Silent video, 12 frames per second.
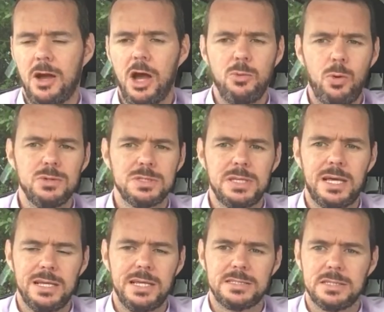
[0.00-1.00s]
How was
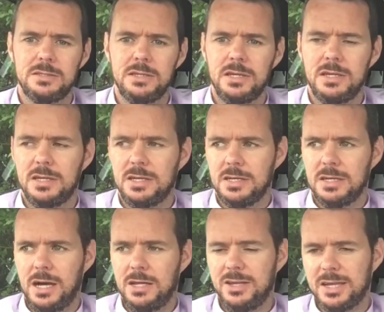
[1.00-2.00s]
that lesson?
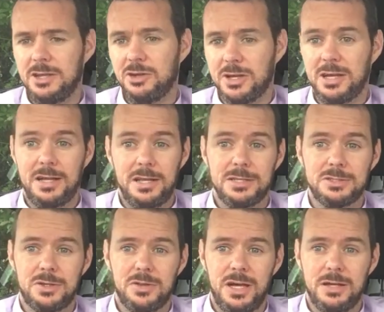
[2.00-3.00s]
And again you'll get an
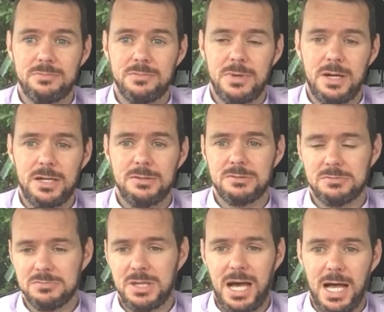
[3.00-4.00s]
answer to that, and
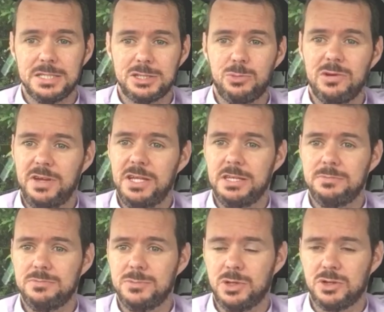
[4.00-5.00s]
that answer will vary.
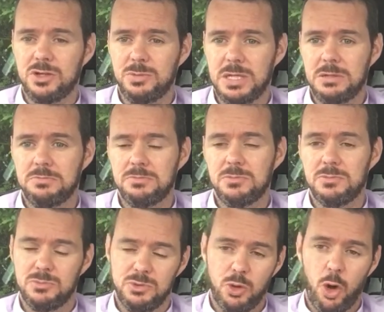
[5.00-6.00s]
It could be,
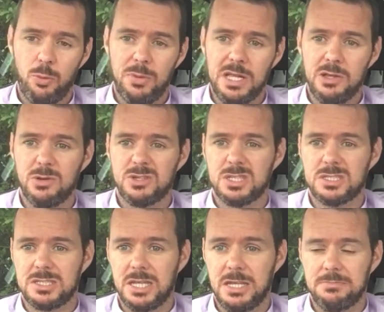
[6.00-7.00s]
normally they'll
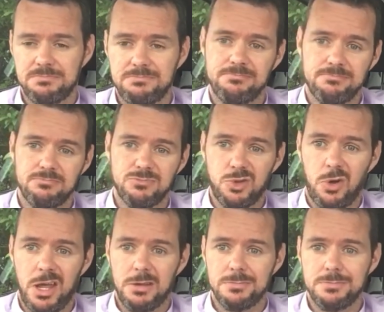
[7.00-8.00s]
just say it's
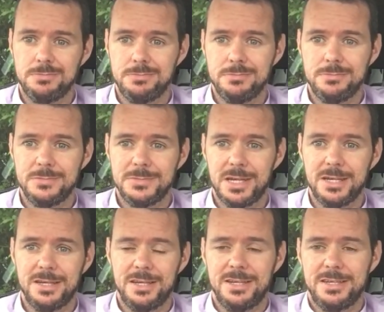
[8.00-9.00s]
alright,
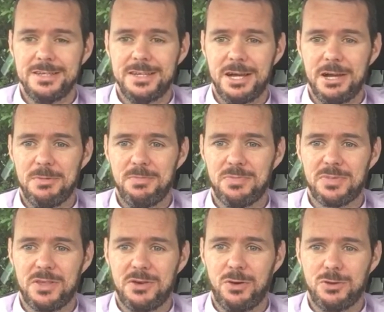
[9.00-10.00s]
yeah.
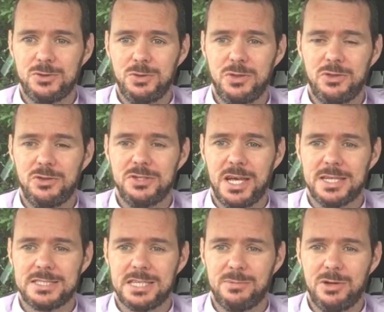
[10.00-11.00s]
They're not too
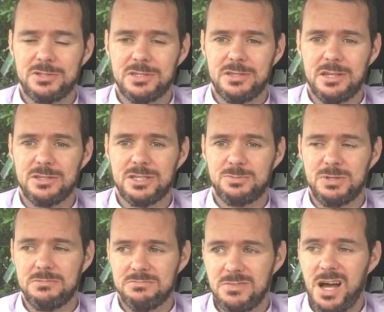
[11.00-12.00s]
enthusiastic about it. It'll just
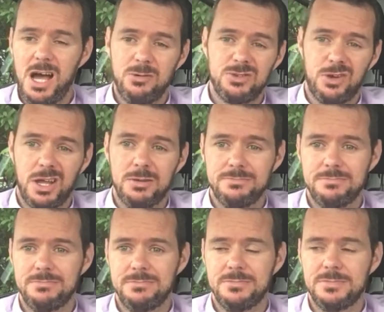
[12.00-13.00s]
be, it was alright,
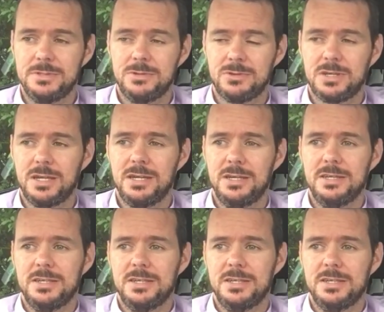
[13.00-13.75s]
okay.